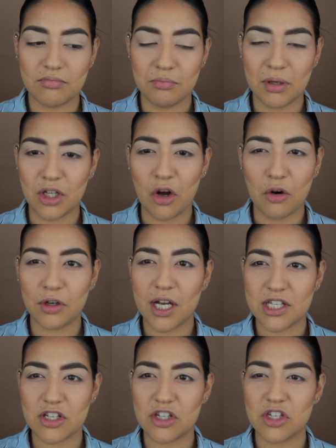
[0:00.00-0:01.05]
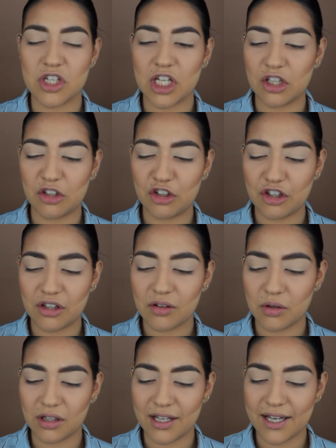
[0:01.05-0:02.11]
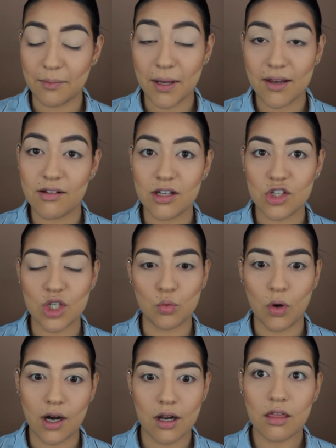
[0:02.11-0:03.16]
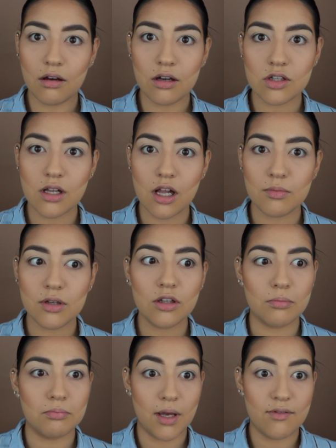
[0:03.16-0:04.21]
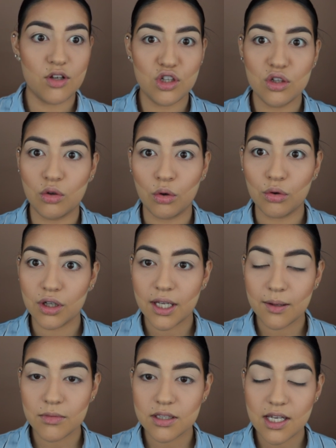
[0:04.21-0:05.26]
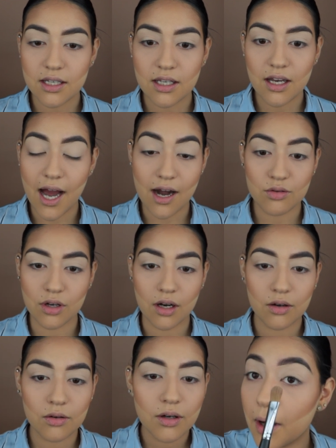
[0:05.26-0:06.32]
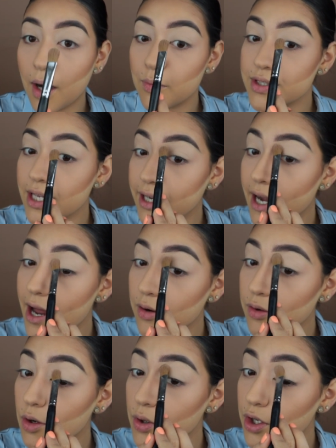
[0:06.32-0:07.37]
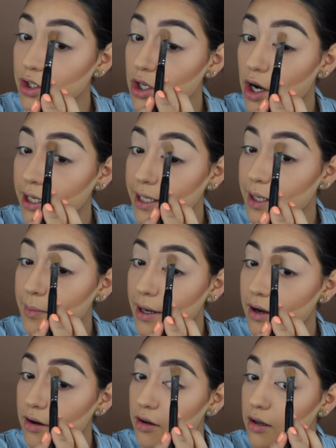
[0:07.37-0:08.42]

be known as a stealer, or like maybe she wanted the $100 bill or maybe she told him to take it. I don't know. Mom was like, I don't know what you're talking about.